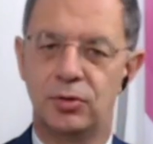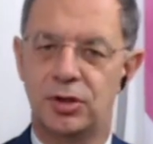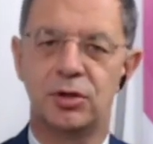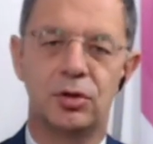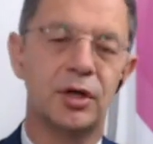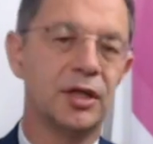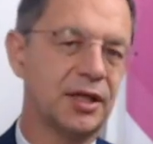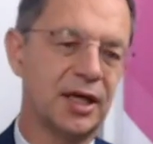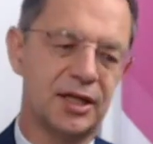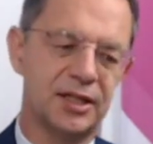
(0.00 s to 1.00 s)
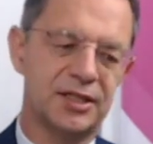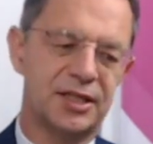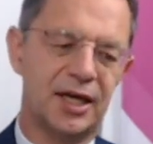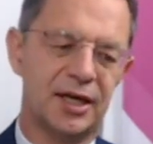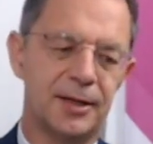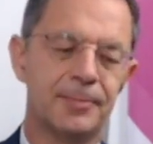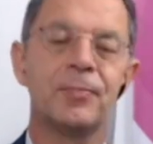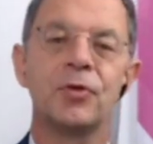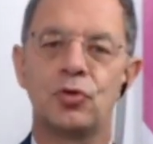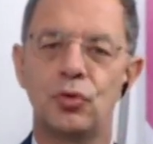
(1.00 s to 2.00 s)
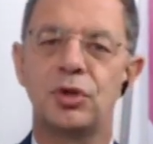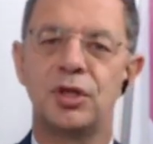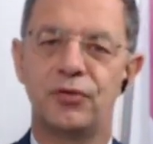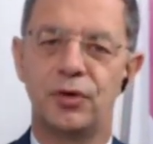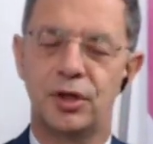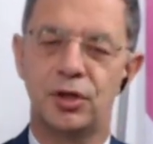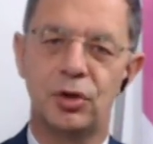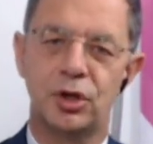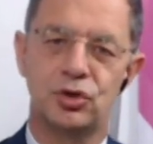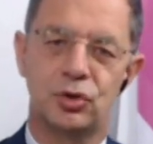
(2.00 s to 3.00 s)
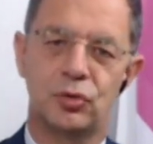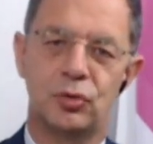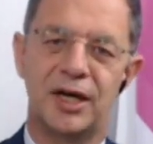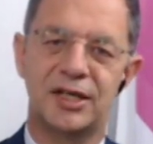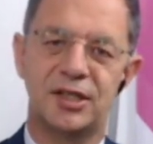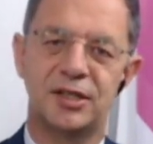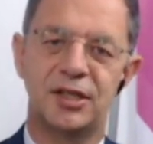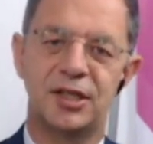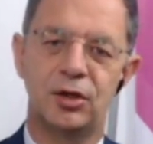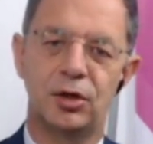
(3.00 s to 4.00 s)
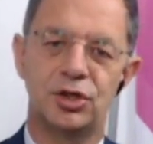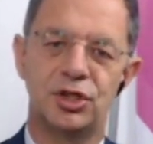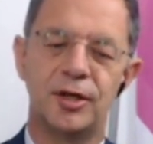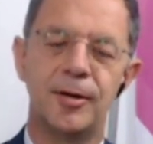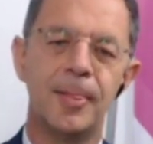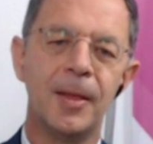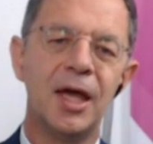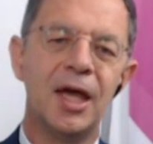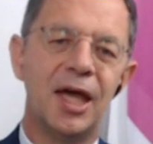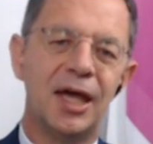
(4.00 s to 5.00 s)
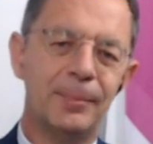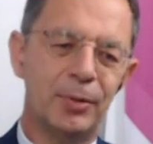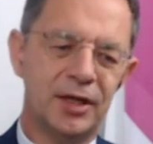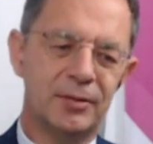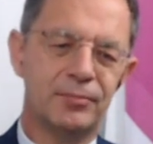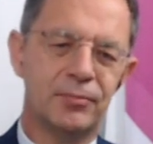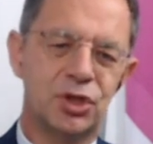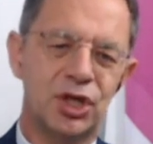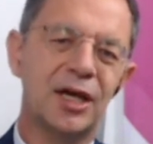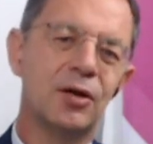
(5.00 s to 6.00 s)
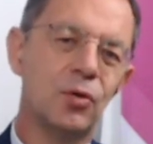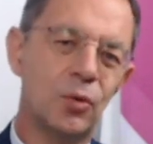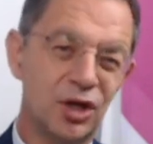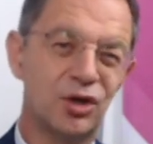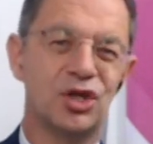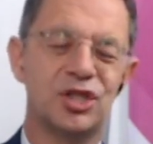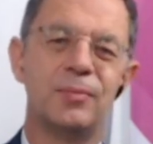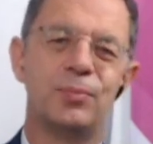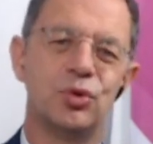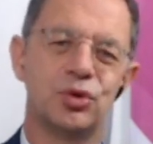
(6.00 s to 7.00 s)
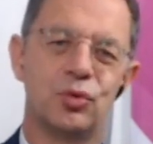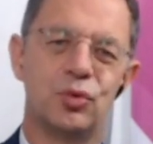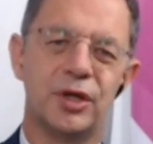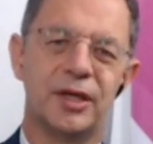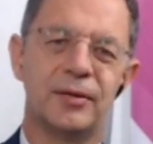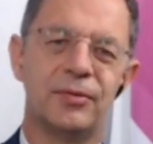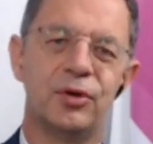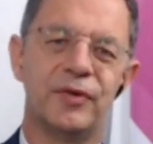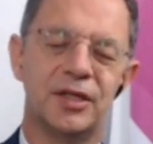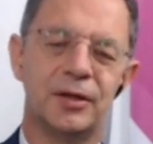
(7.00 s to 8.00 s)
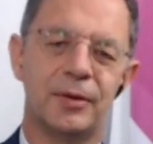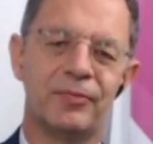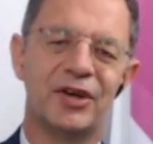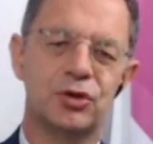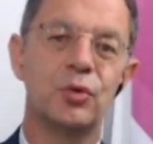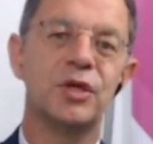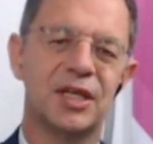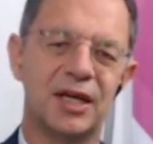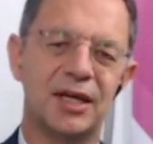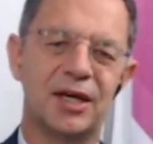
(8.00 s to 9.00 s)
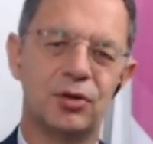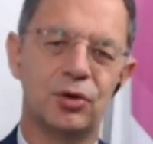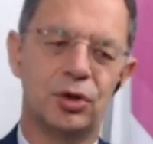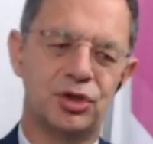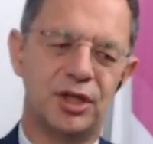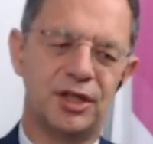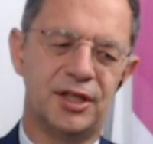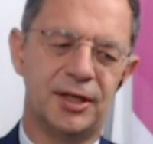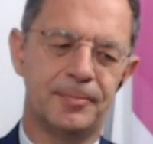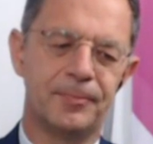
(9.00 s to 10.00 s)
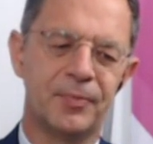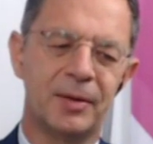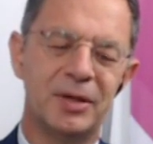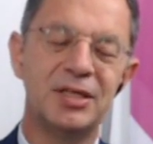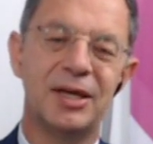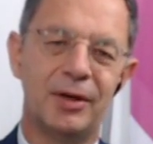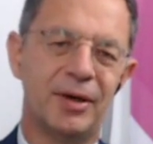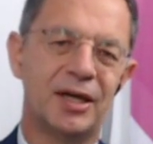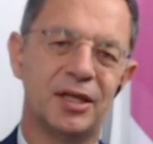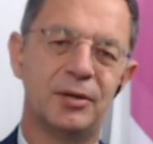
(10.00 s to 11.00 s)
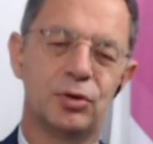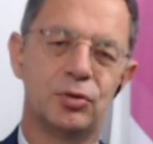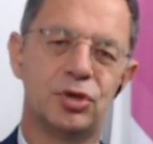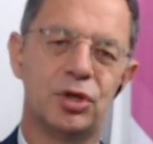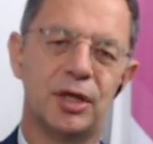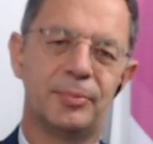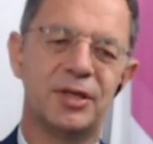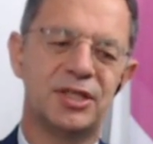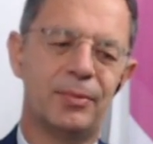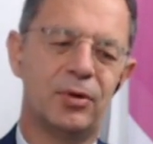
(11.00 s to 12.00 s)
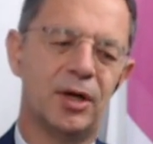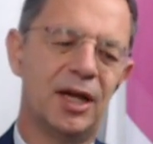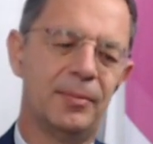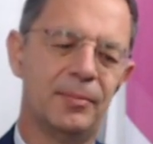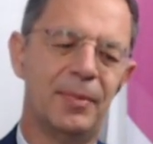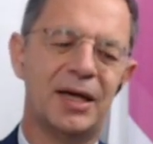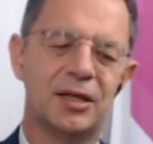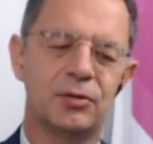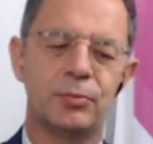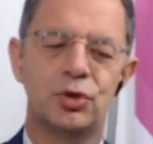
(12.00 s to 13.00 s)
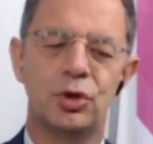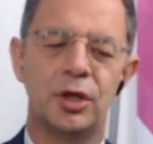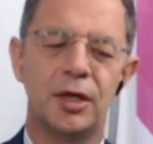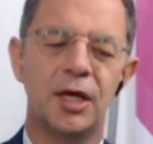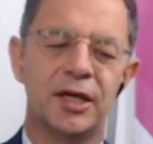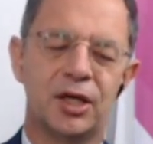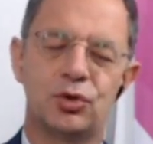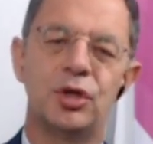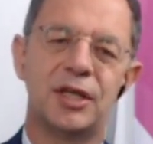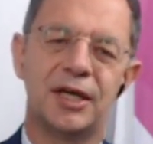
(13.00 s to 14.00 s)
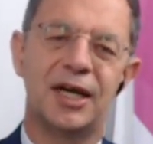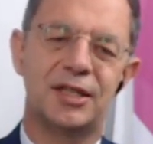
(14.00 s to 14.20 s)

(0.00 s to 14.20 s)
Maintenance operators, all of the operators and users are an IT asset today. And there's another direction for IT nowadays, production machines, for instance. Just think about the machines that are